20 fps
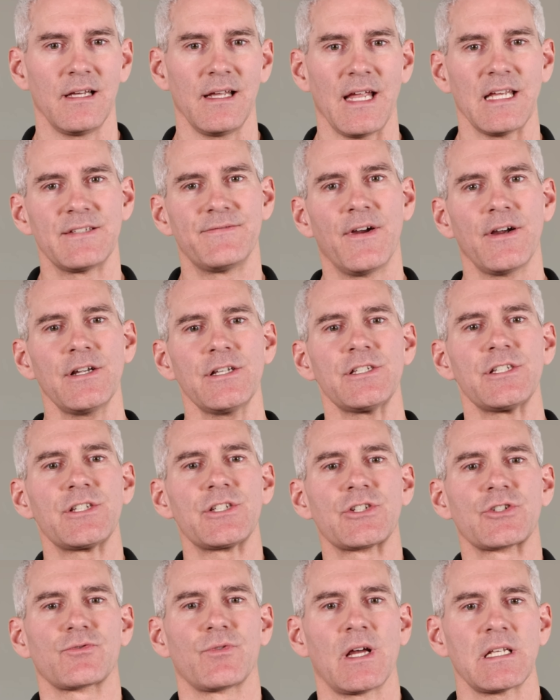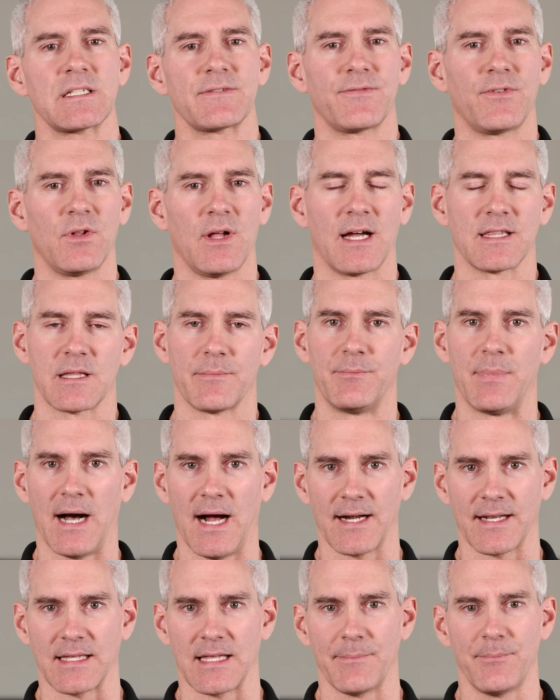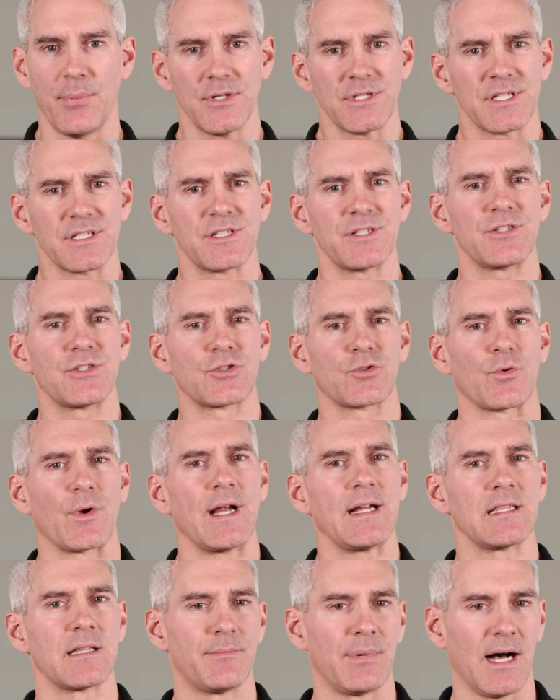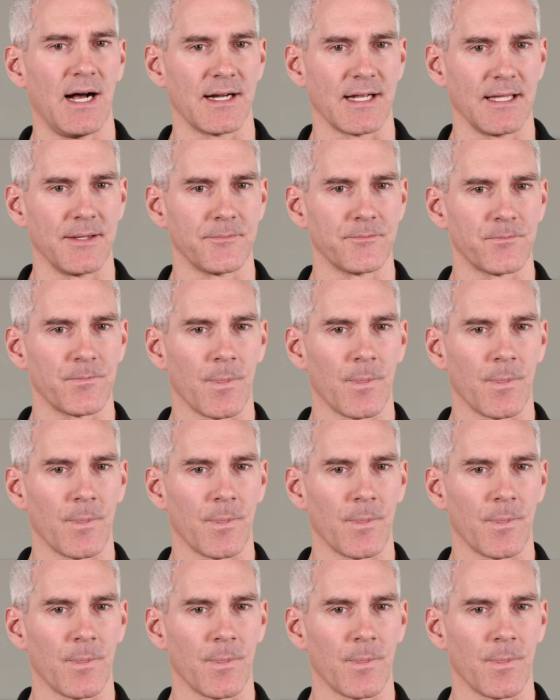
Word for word: is very stressful on the body. It puts strain on the body.